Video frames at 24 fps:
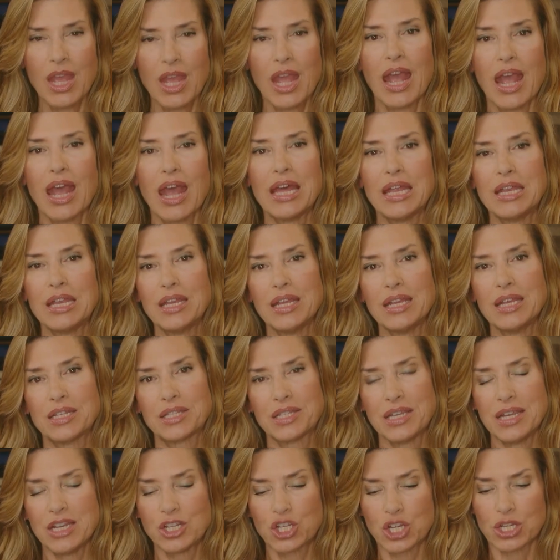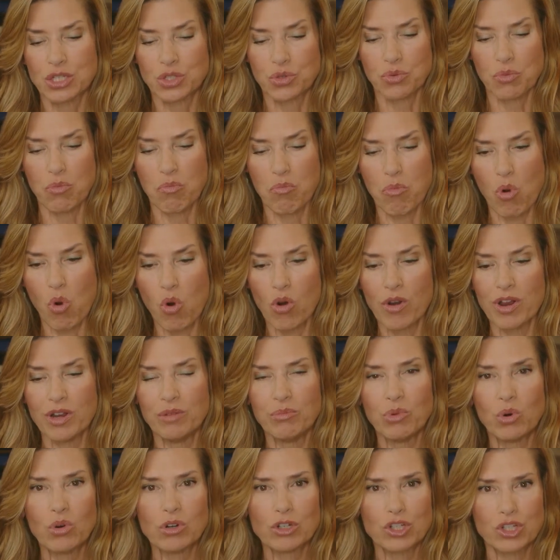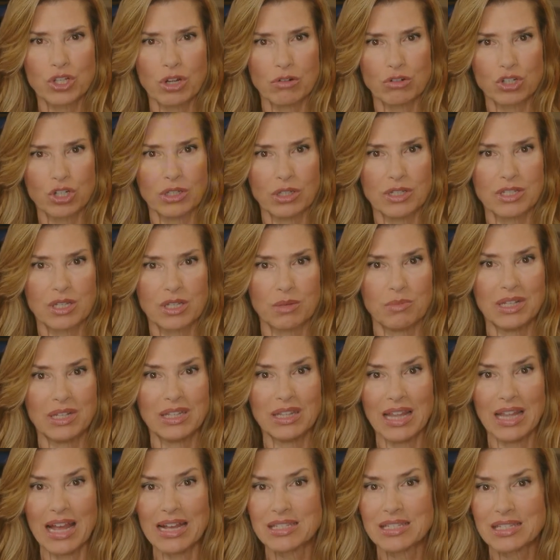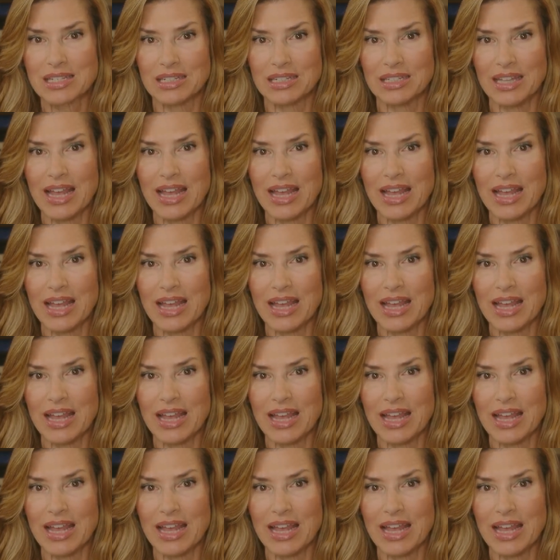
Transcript: and it teaches more and more socialism and less